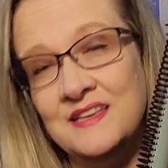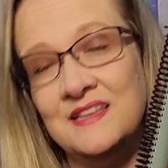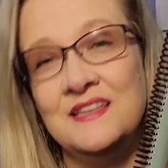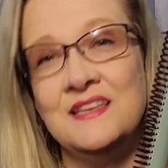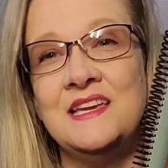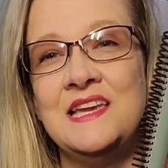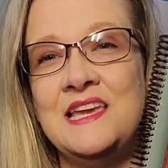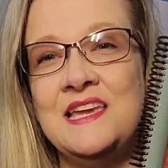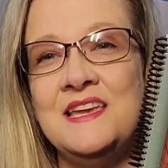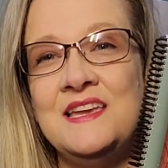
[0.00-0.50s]

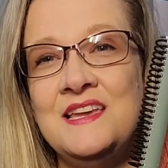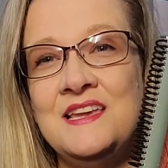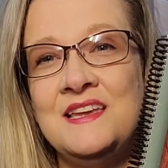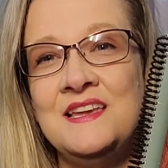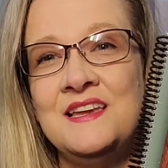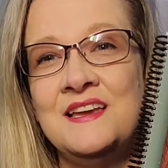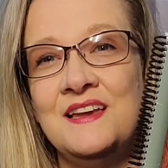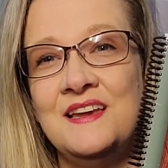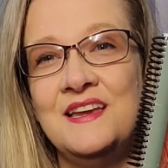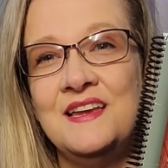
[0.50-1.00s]

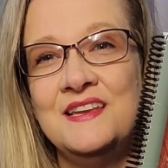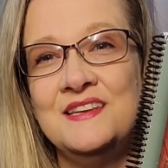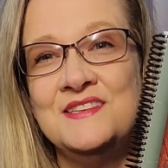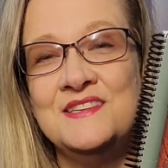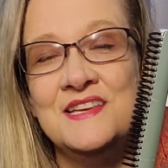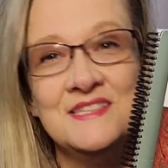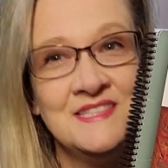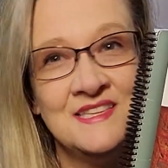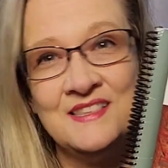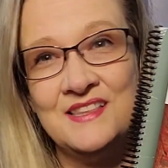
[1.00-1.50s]
He
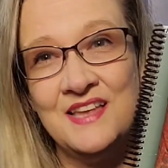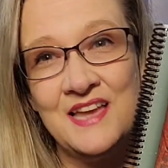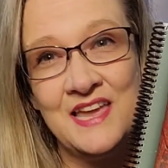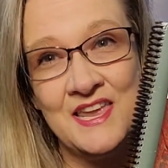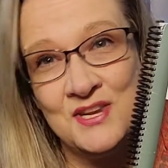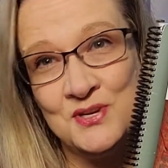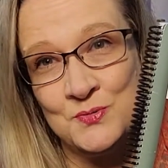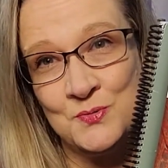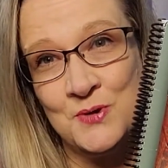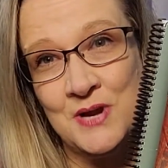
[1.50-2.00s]
doesn't like
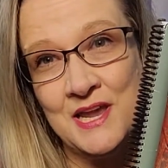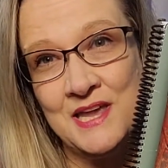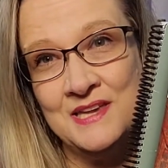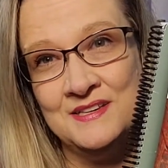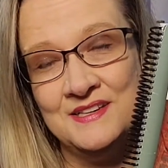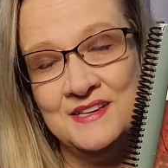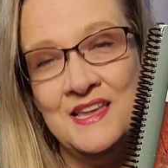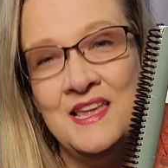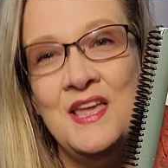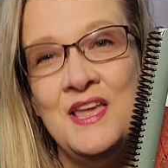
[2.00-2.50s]
to write.
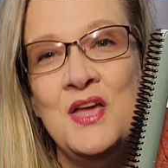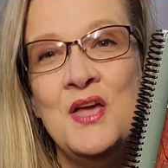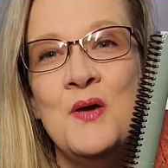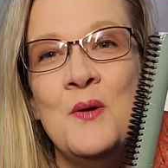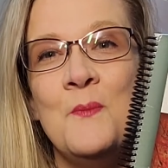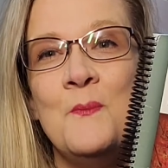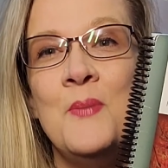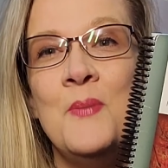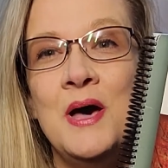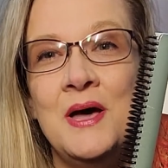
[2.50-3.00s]

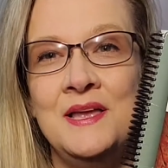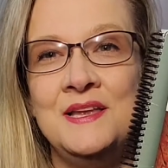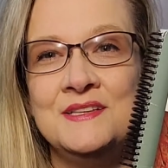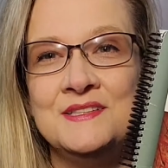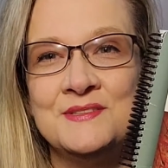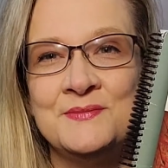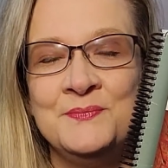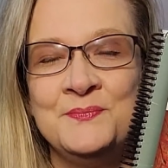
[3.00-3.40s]
But